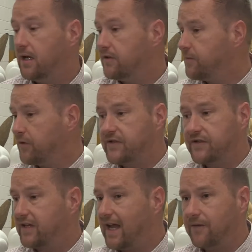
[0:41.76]
Sponsors
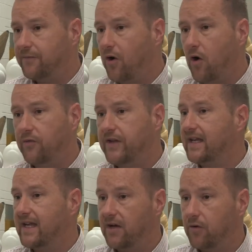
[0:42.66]
are getting involved, they're
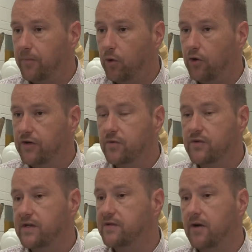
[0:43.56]
getting on board, and
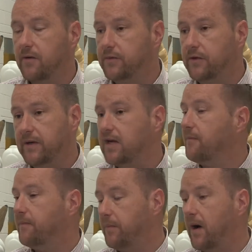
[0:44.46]
also as well, you
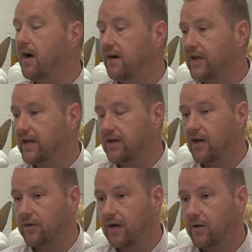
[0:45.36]
become part of that
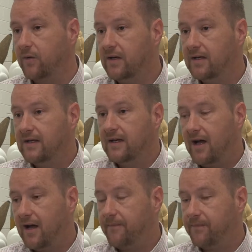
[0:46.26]
go-go
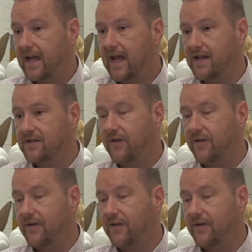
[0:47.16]
um, hares